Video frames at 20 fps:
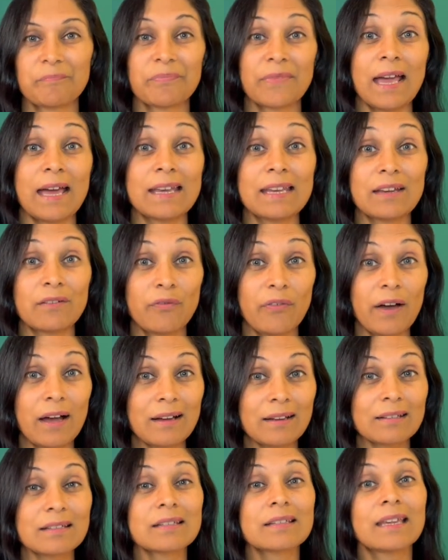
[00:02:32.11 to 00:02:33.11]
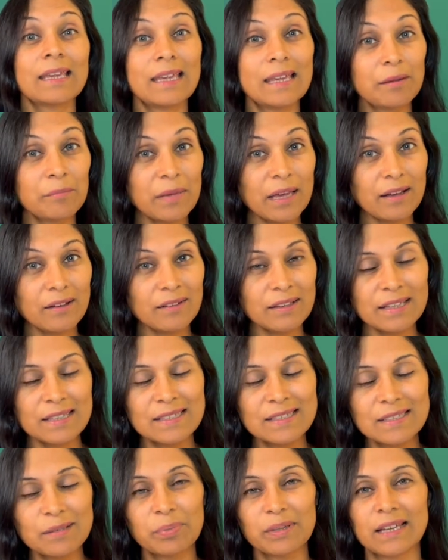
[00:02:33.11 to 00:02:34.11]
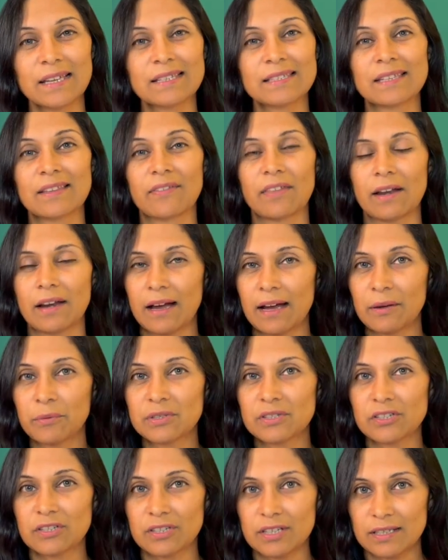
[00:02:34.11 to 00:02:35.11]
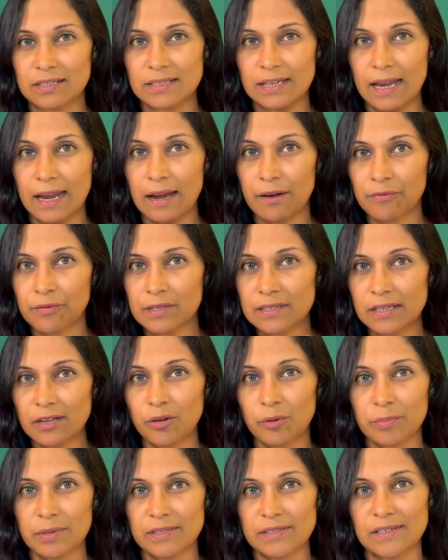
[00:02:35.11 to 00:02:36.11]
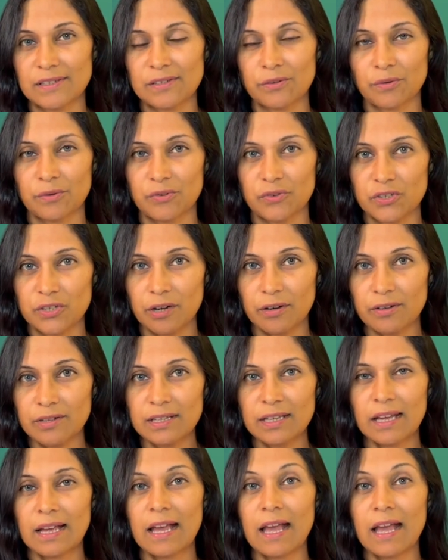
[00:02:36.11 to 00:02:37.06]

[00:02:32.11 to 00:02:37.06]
And in fact, email is the place that I would suggest every single business owner start